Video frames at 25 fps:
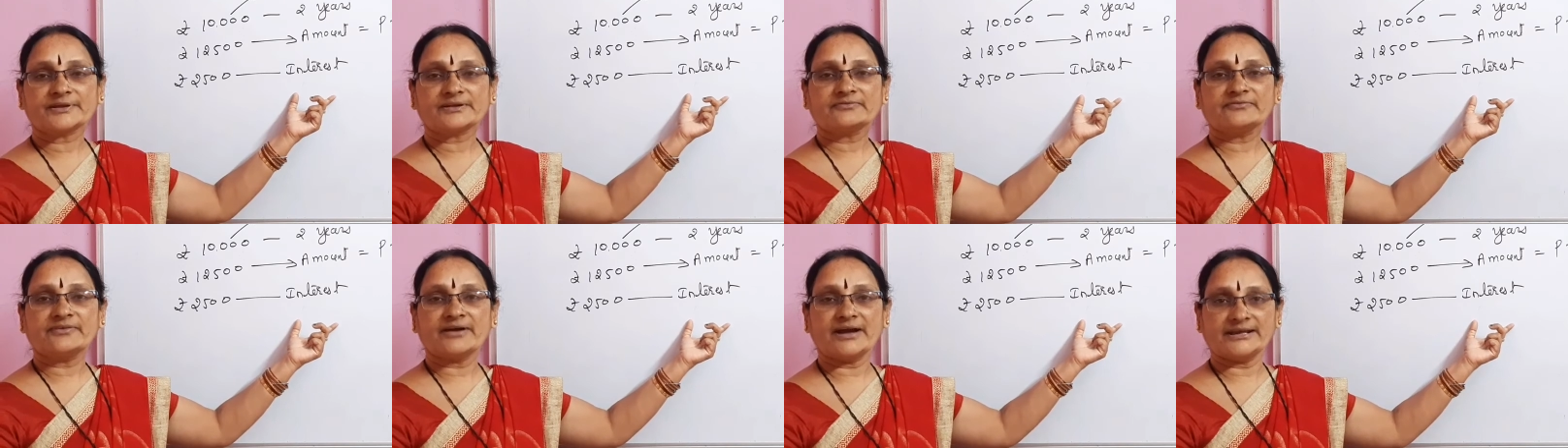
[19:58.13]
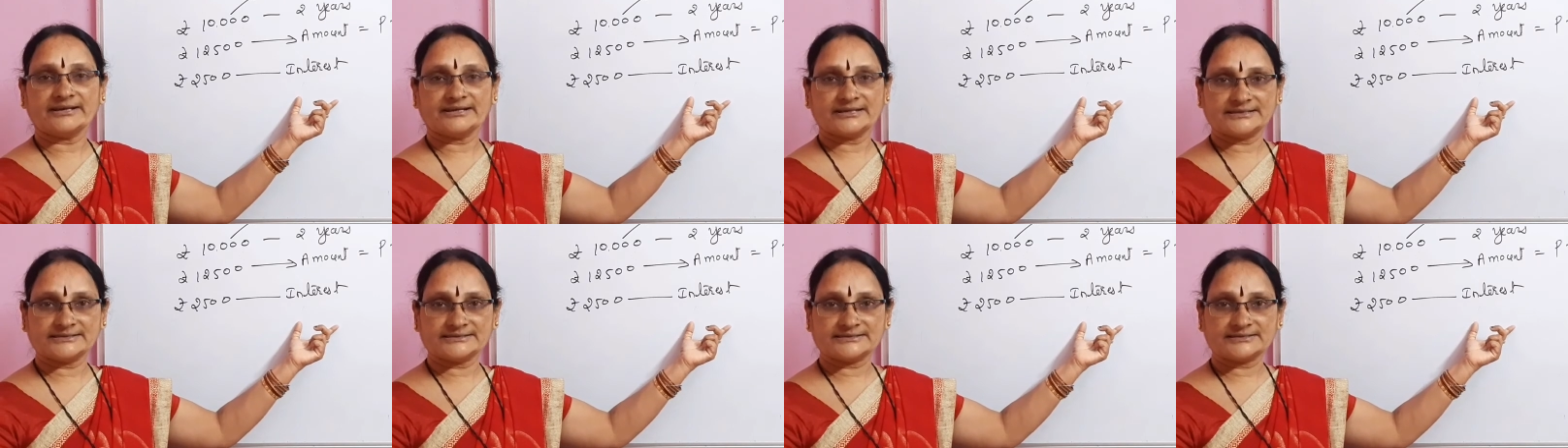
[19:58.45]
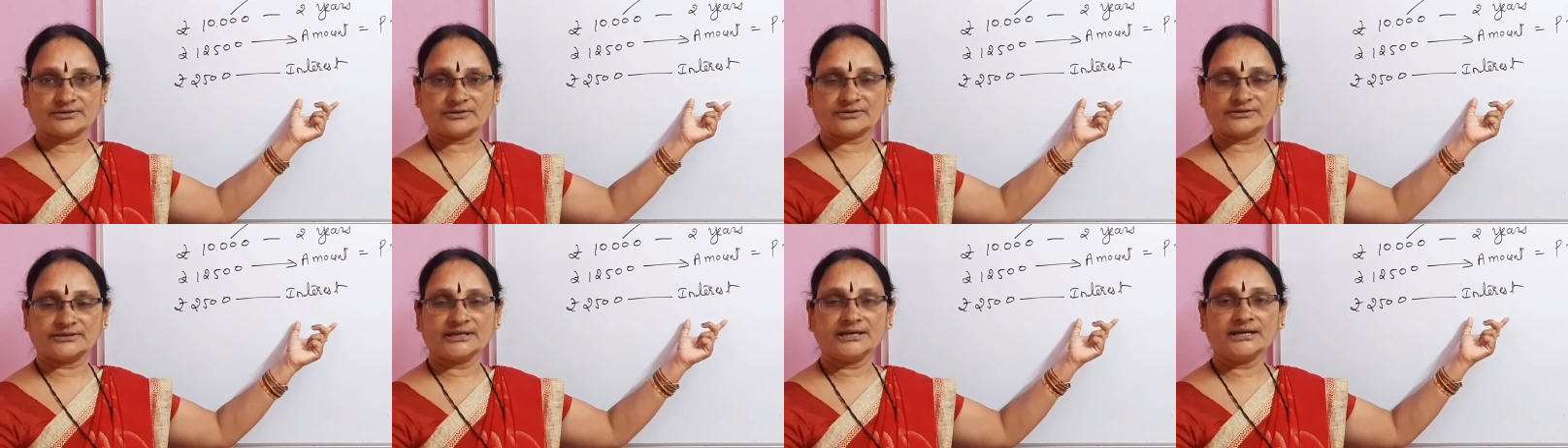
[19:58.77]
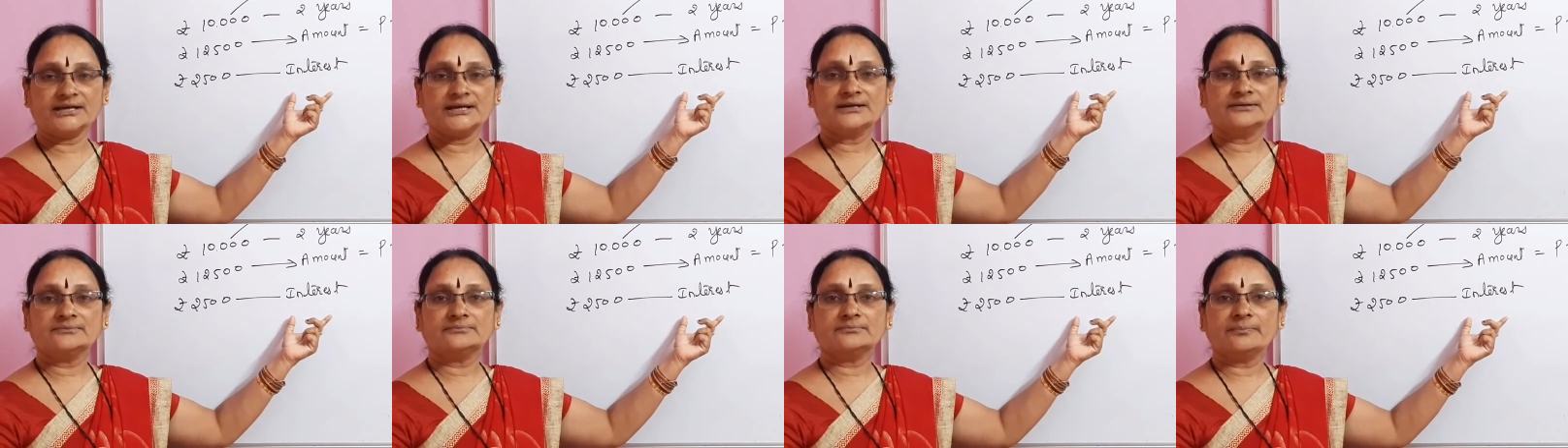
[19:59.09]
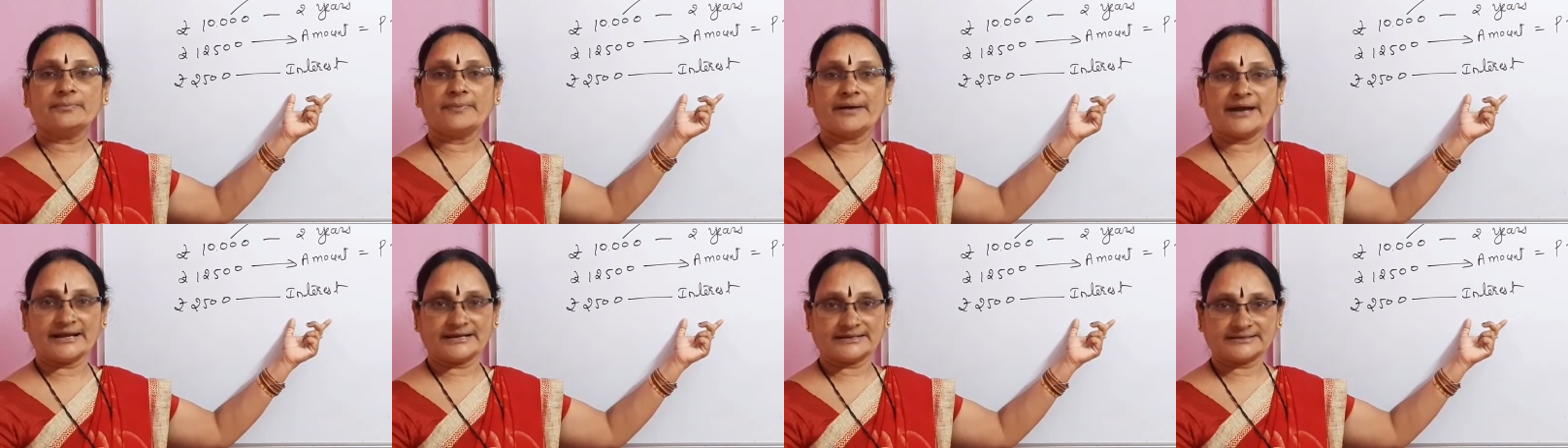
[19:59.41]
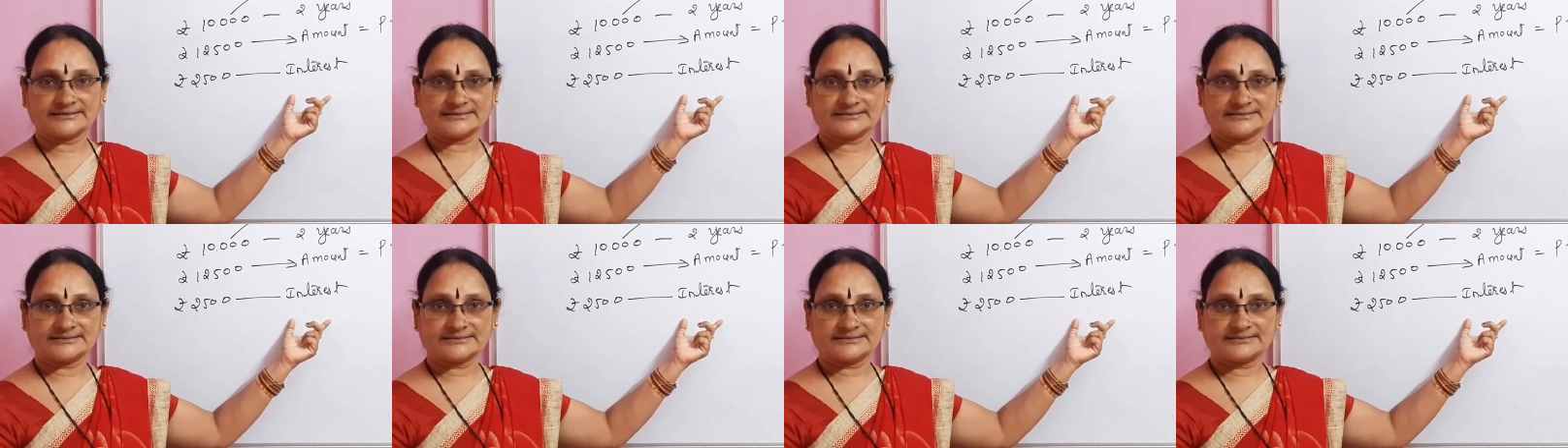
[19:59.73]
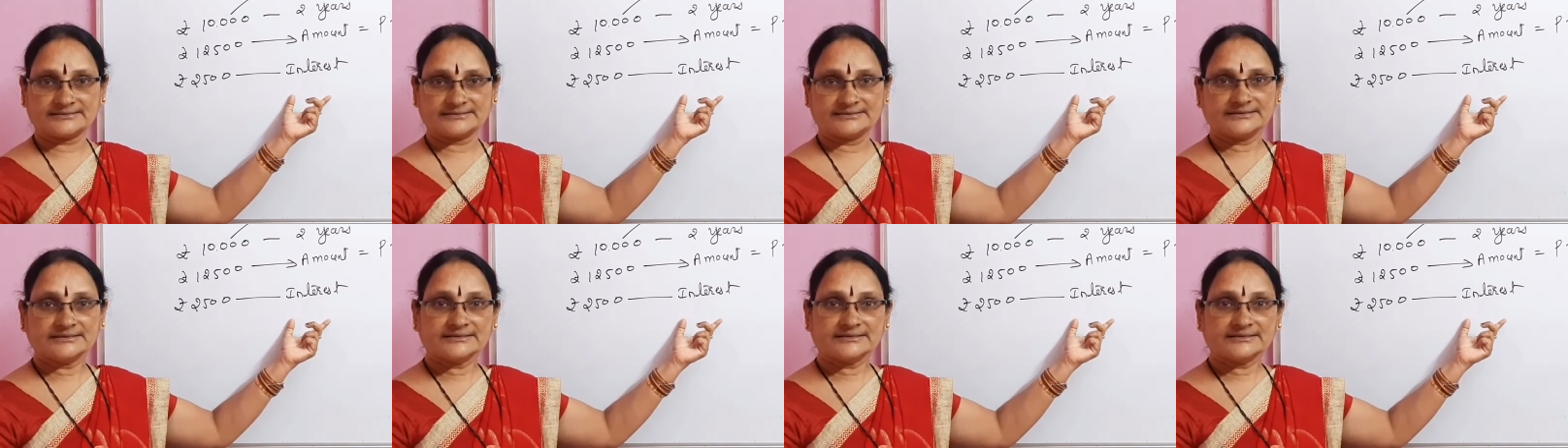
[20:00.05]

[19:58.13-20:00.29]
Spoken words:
finance or the banks.